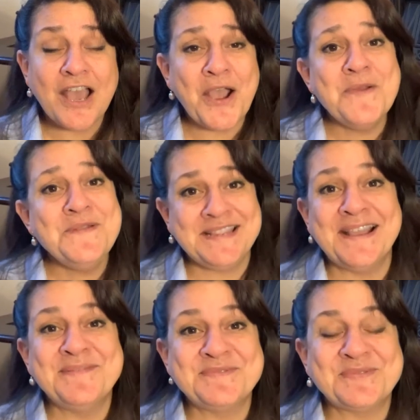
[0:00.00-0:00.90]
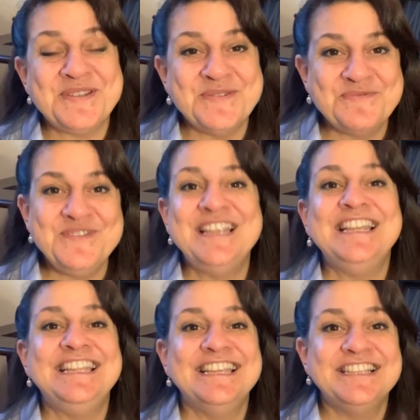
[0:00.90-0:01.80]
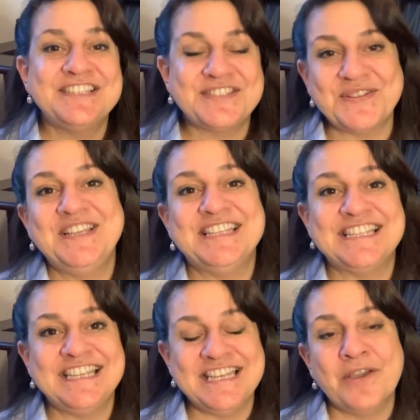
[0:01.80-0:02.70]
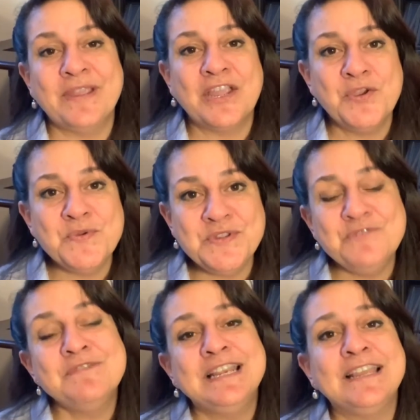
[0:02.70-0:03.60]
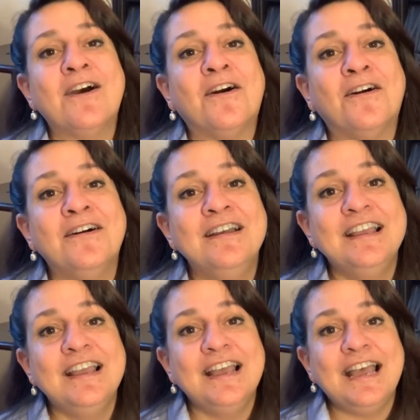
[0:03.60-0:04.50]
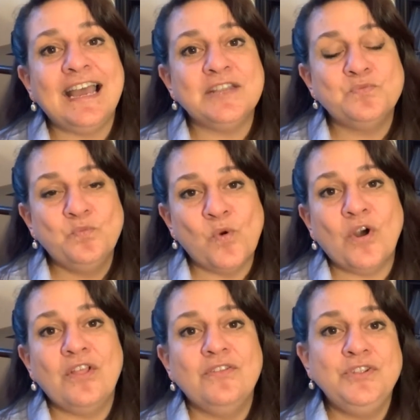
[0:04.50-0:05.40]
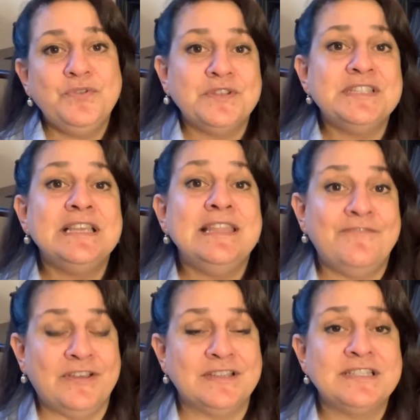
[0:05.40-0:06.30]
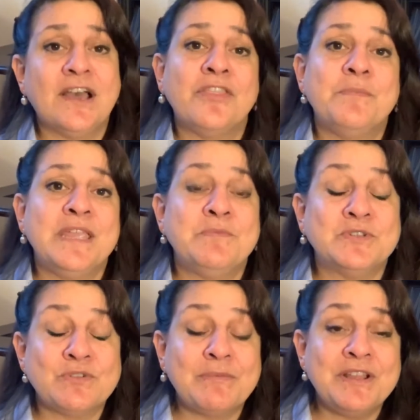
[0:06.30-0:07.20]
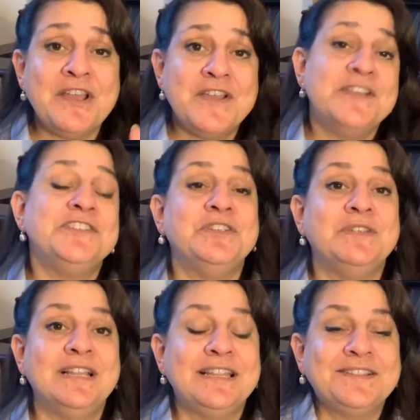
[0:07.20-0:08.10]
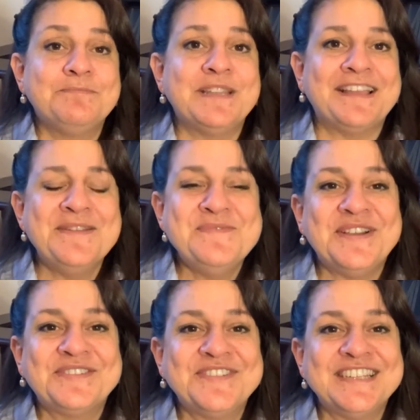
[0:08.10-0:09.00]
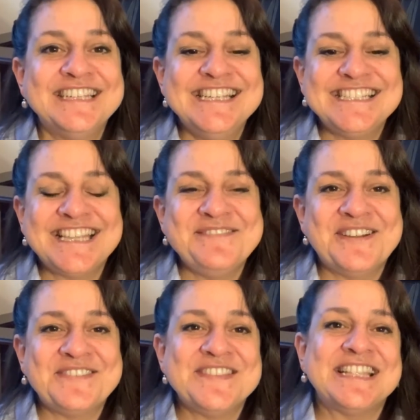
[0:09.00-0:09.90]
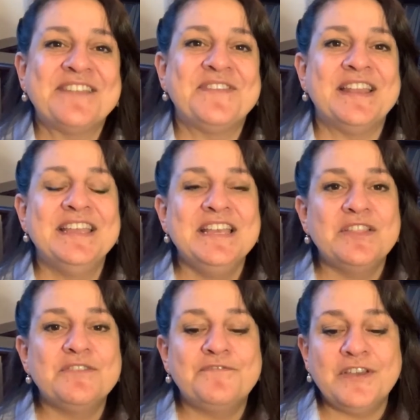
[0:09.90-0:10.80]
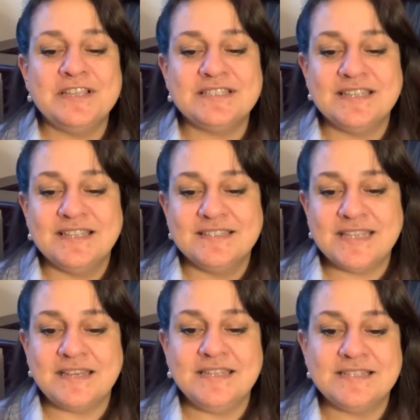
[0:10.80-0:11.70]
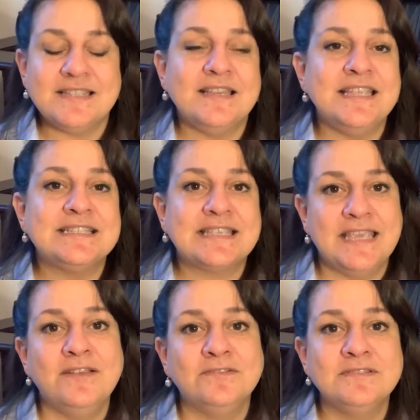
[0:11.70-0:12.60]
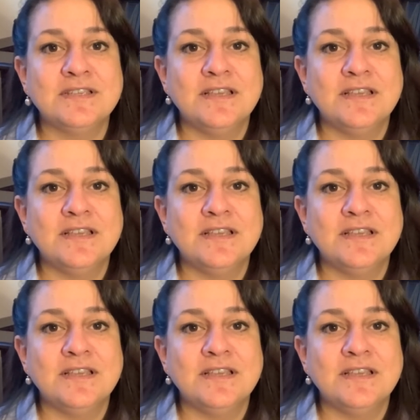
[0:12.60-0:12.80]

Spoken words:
only comes when you're really solid in knowing who you really are and what you can deliver to other people. So I'm going to urge you, a little bit of homework for day one of this Advent. The first deadly sin is killed